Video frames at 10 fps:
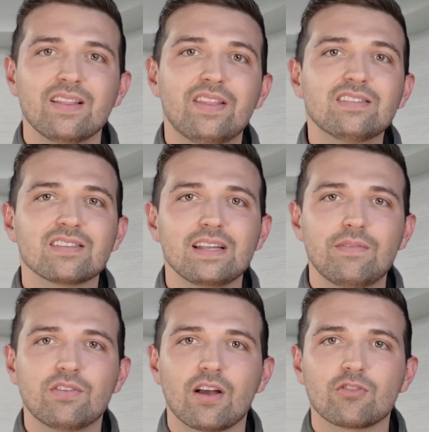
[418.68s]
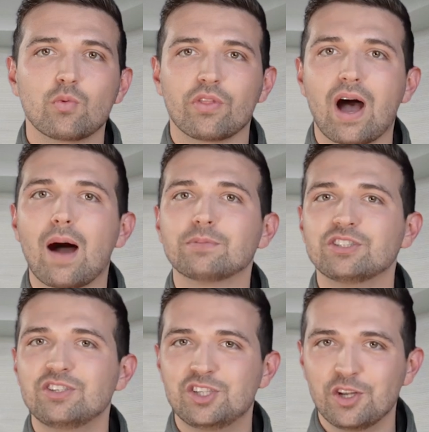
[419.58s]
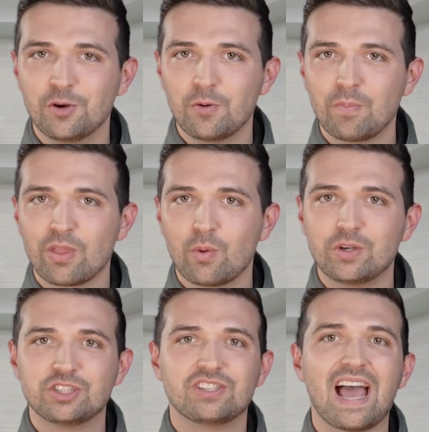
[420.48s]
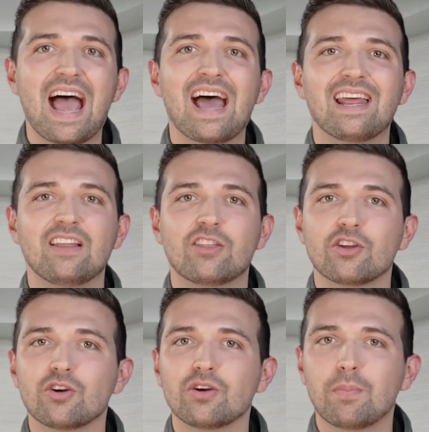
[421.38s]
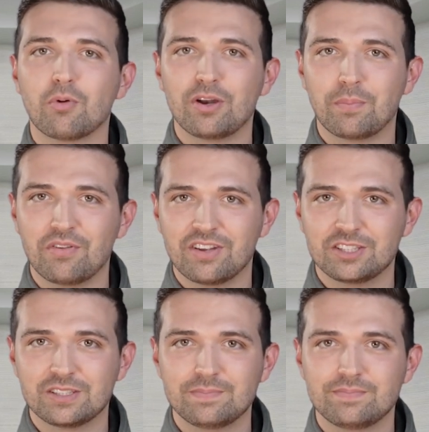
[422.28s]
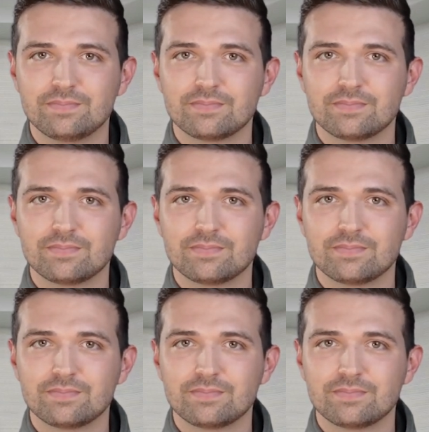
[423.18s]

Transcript: This leaves us with option 2, which is to add a third print position.